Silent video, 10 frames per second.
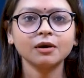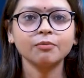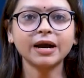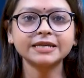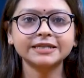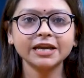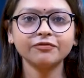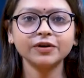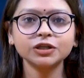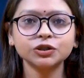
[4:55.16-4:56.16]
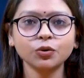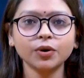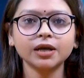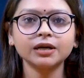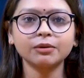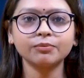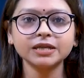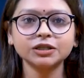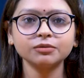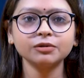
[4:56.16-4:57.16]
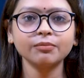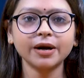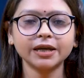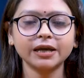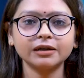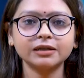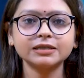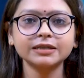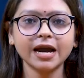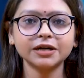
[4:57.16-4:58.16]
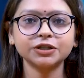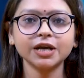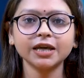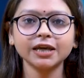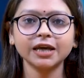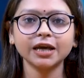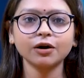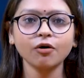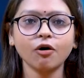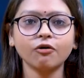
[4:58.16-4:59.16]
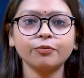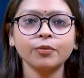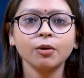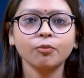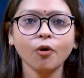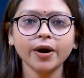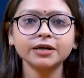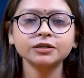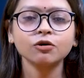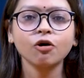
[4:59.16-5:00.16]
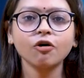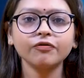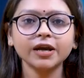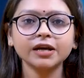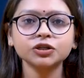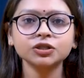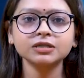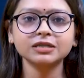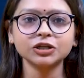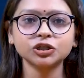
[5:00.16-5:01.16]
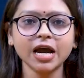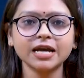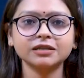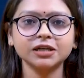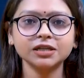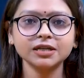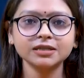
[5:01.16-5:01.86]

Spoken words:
by safely storing combustible materials and taking care of points of ignition such as heating